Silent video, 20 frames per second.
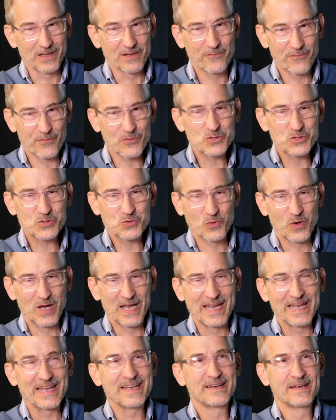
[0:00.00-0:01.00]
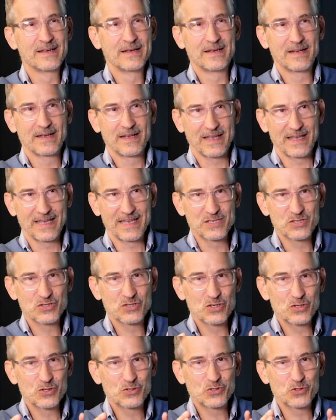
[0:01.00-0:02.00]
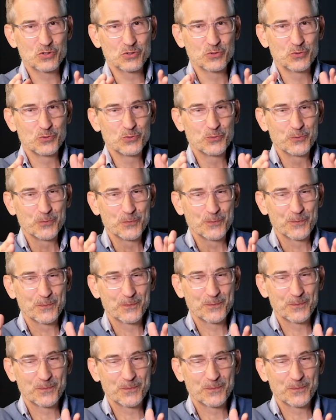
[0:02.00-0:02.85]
The first way is to